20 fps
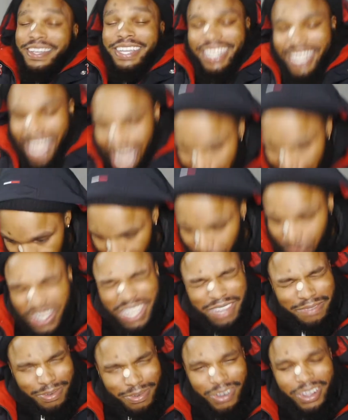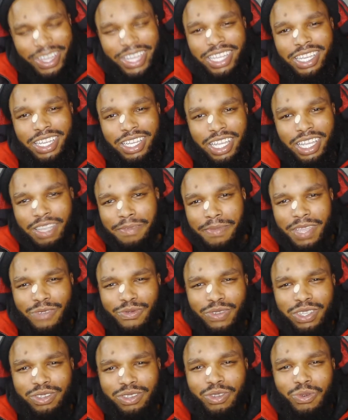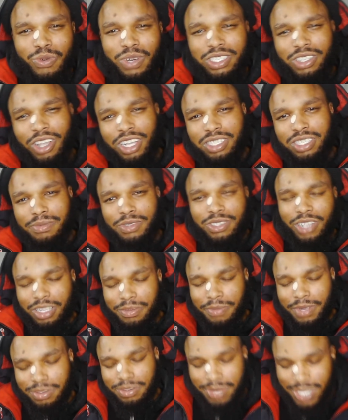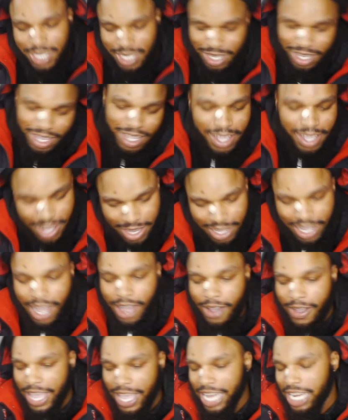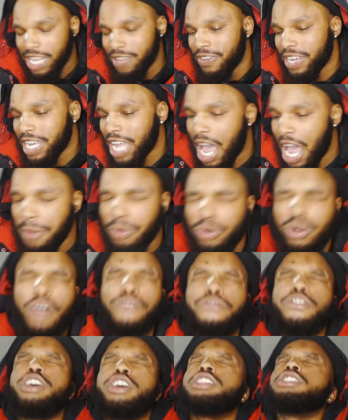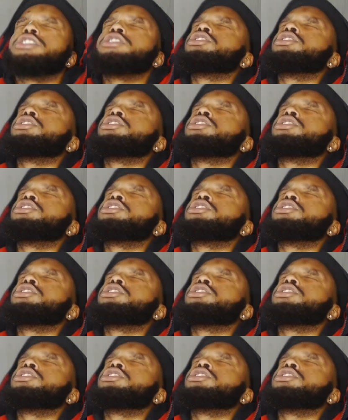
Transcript: comment for your boy. You mean you, want to talk something, talk about some shit? Go ahead, leave a comment without further